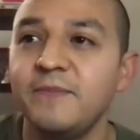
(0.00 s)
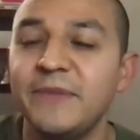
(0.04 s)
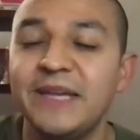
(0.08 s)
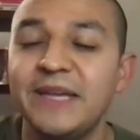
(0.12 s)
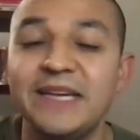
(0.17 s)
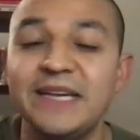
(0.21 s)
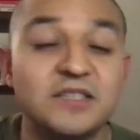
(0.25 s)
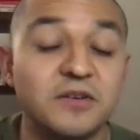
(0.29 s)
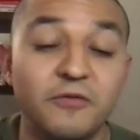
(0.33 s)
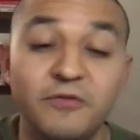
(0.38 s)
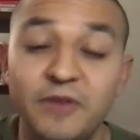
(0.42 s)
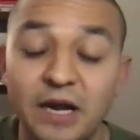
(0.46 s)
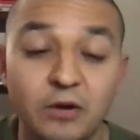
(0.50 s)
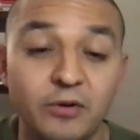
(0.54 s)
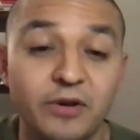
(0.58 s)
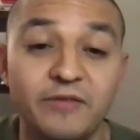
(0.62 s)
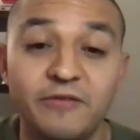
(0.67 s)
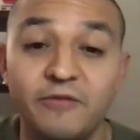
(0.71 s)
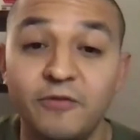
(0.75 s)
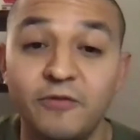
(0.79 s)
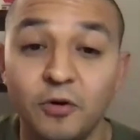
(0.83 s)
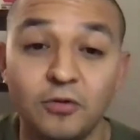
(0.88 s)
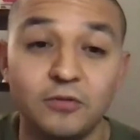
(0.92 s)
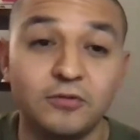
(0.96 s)
it's a very
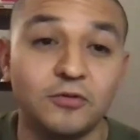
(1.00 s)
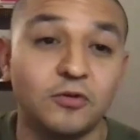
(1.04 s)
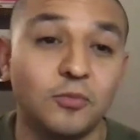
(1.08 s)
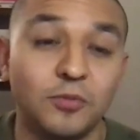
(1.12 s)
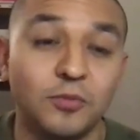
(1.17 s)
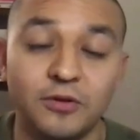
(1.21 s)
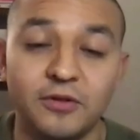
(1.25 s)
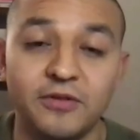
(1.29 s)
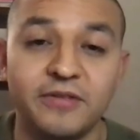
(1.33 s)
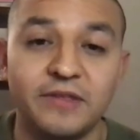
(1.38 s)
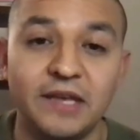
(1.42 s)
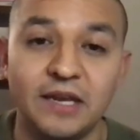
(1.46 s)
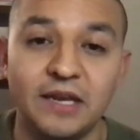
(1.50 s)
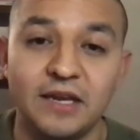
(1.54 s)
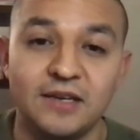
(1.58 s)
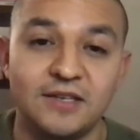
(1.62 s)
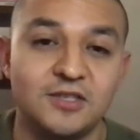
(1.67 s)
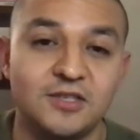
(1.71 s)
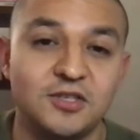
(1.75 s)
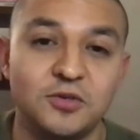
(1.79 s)
vulnerable thing